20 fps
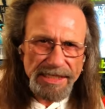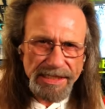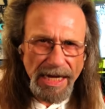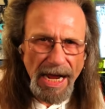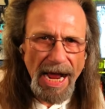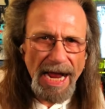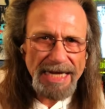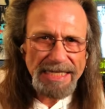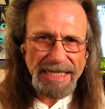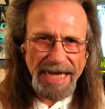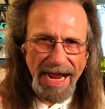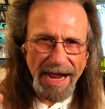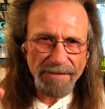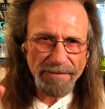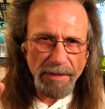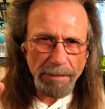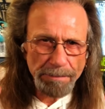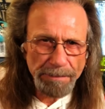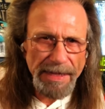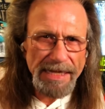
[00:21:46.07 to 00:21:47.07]
guys have
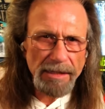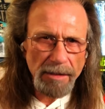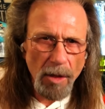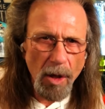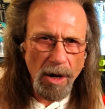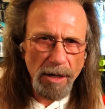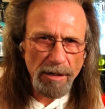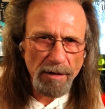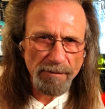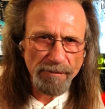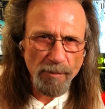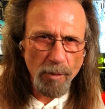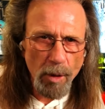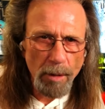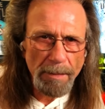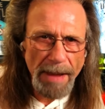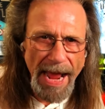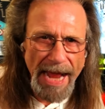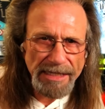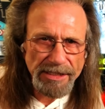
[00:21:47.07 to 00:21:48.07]
a bit longer
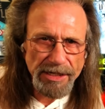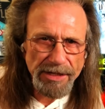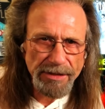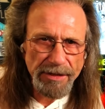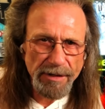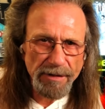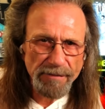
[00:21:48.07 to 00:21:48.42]
format to their